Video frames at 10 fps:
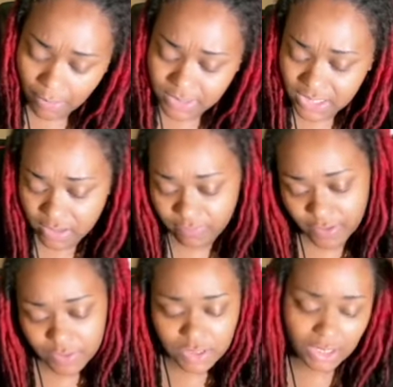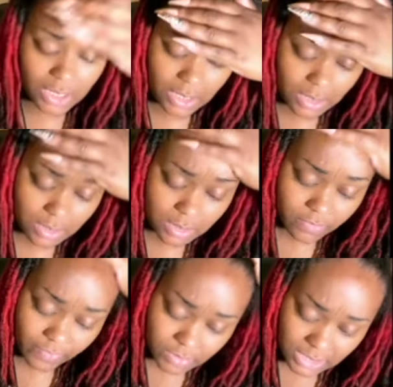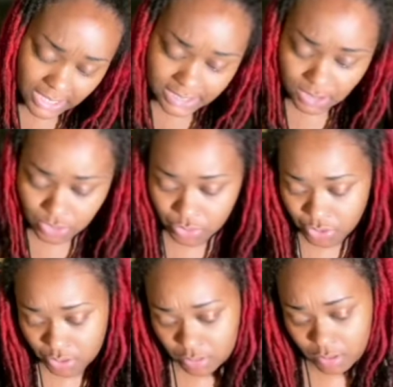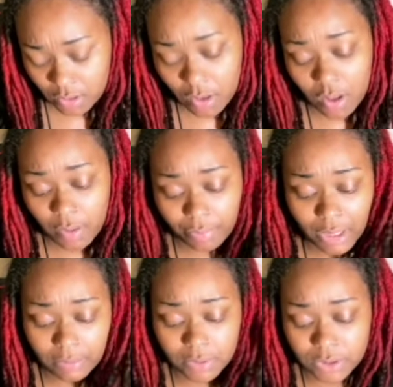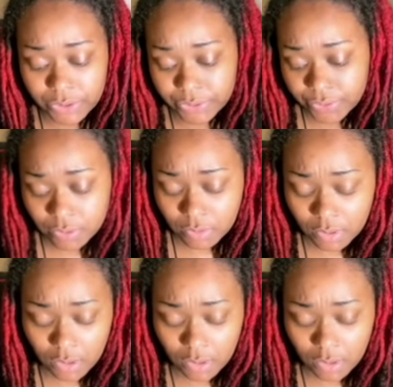would say the first class that you should probably do